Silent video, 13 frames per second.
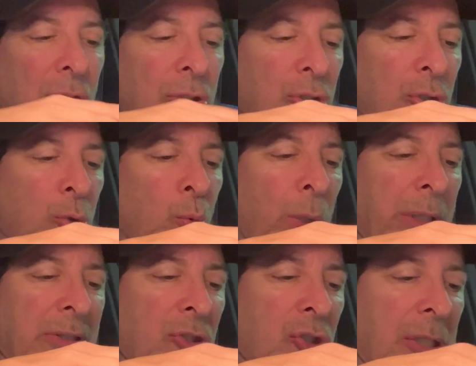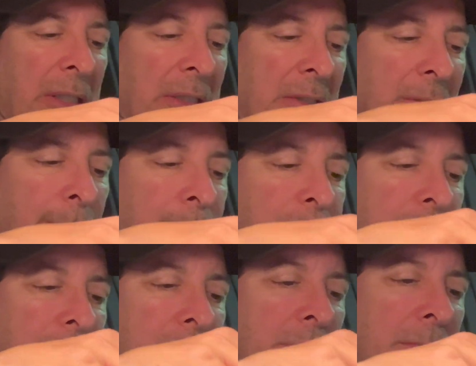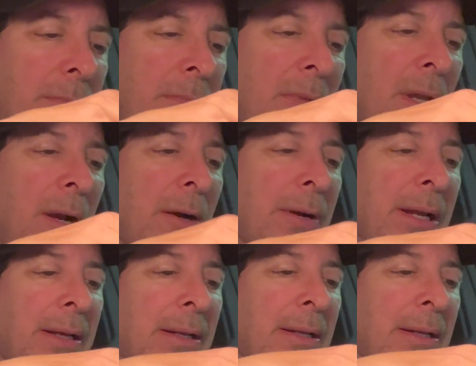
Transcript: Swiss cheese. All right.